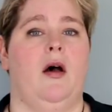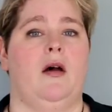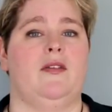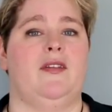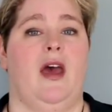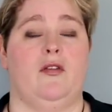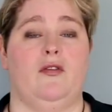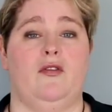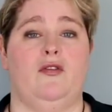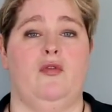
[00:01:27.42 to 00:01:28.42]

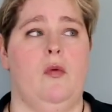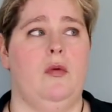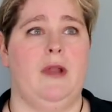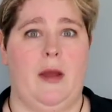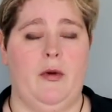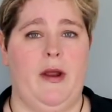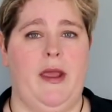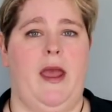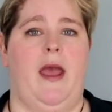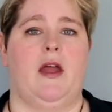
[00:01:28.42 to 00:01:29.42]
Seattle Tool
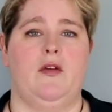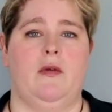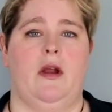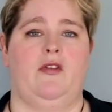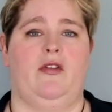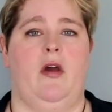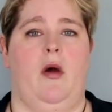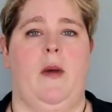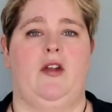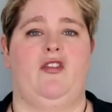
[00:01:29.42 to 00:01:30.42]
Library, and you can actually
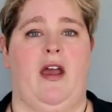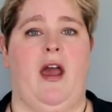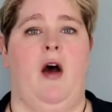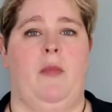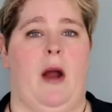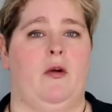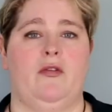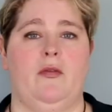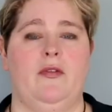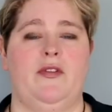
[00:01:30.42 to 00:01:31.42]
go and check out power
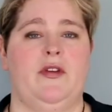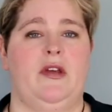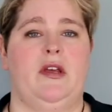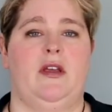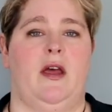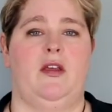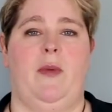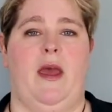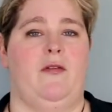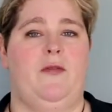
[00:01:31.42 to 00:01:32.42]
tools. You
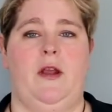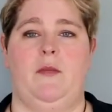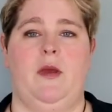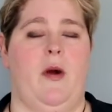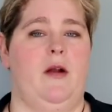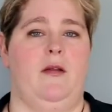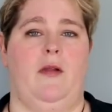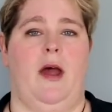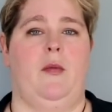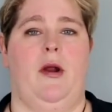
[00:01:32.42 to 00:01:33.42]
pay a fee to be part of the
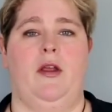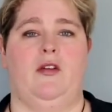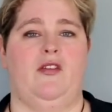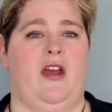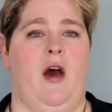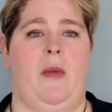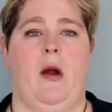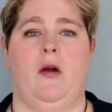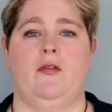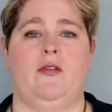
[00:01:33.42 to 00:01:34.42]
library, and you check out
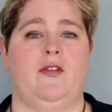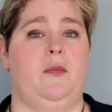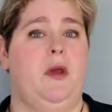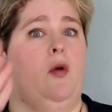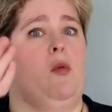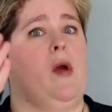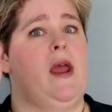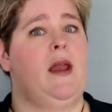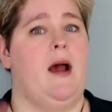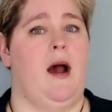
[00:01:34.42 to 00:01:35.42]
power tools. This would be a
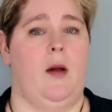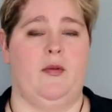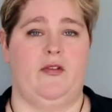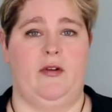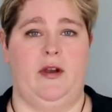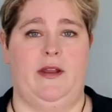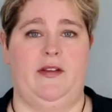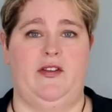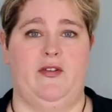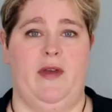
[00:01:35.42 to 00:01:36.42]
great
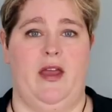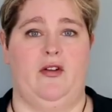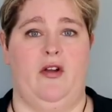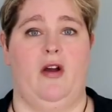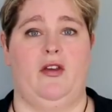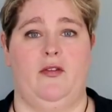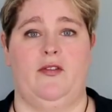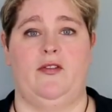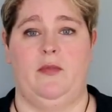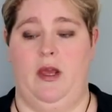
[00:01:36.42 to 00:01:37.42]
opportunity to get your dog
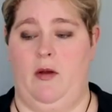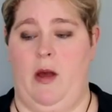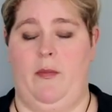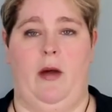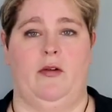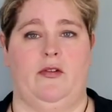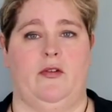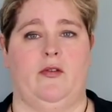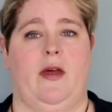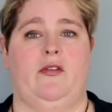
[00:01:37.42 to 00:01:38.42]
used to being around power
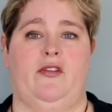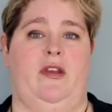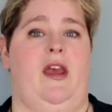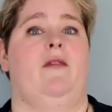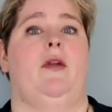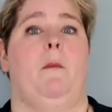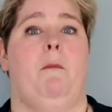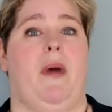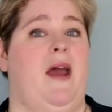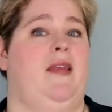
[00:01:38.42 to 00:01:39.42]
tools without actually having to
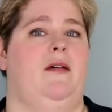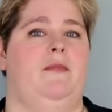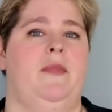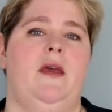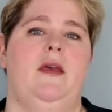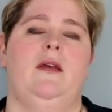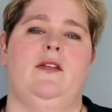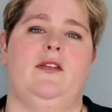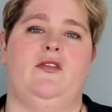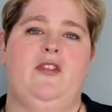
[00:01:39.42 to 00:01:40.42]
buy them.
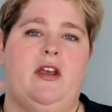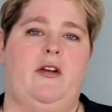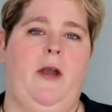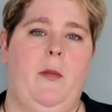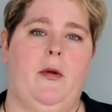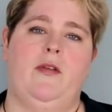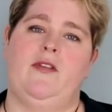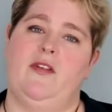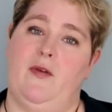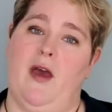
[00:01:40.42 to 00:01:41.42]
So check in your neighborhood,
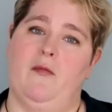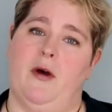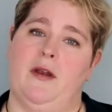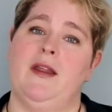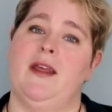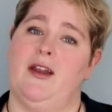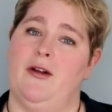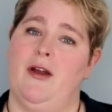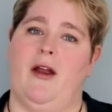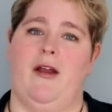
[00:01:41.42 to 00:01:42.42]
see if you have one in
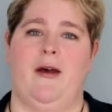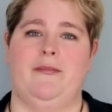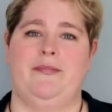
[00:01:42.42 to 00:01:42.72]
your area.